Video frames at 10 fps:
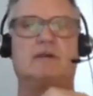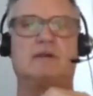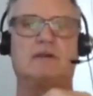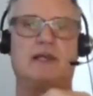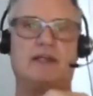
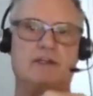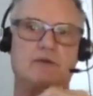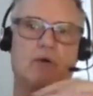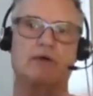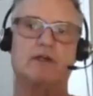and you
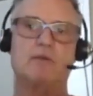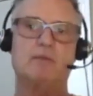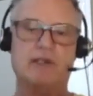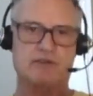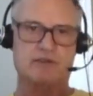go into the
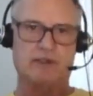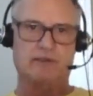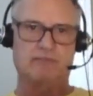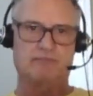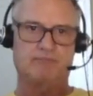ministry,
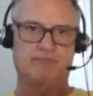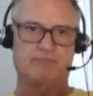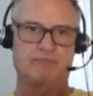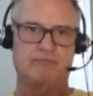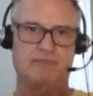
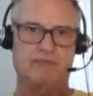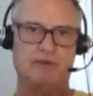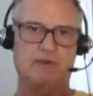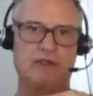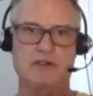you
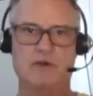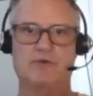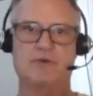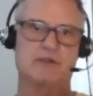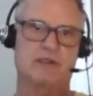didn't go
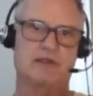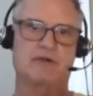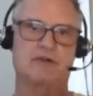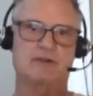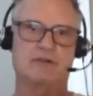through
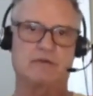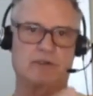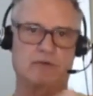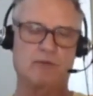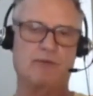deliverance, you didn't
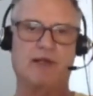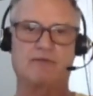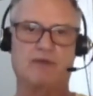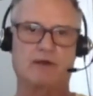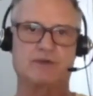repent of
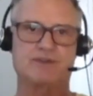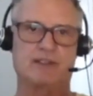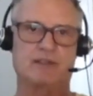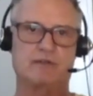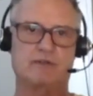all your
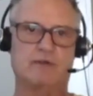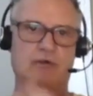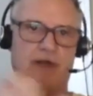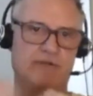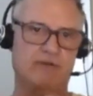sins, you don't
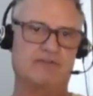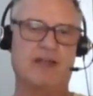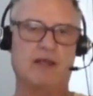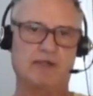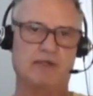have your
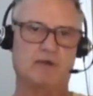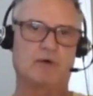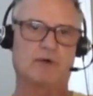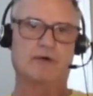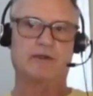family in
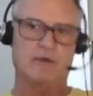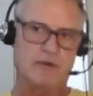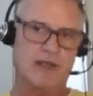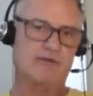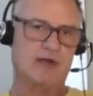order, you don't
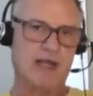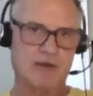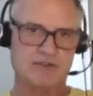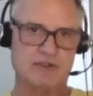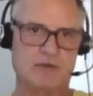have your
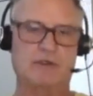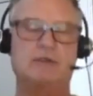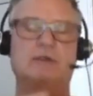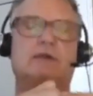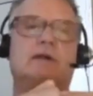house in order,
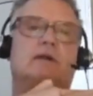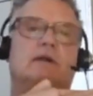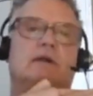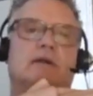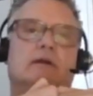
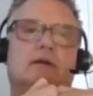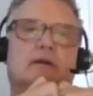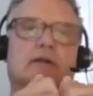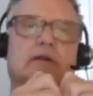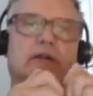
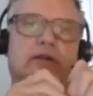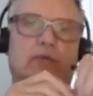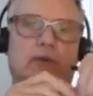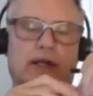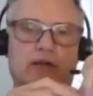
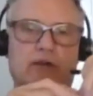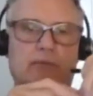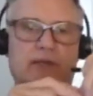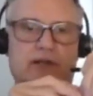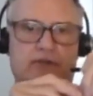you went into the
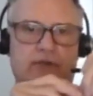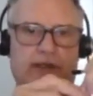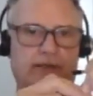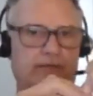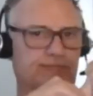
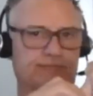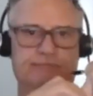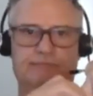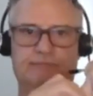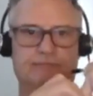ministry
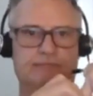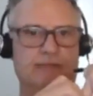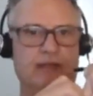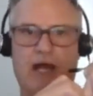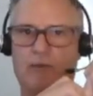
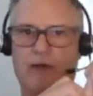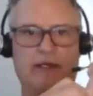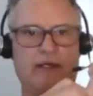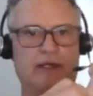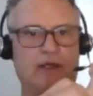not
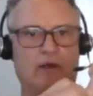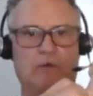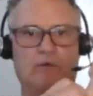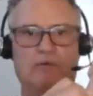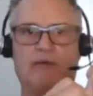ready to
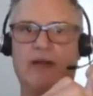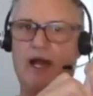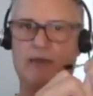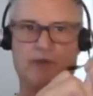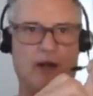go,
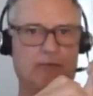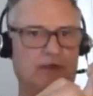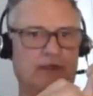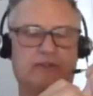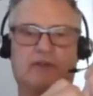not
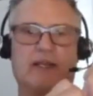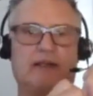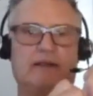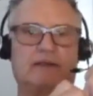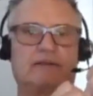properly
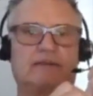trained.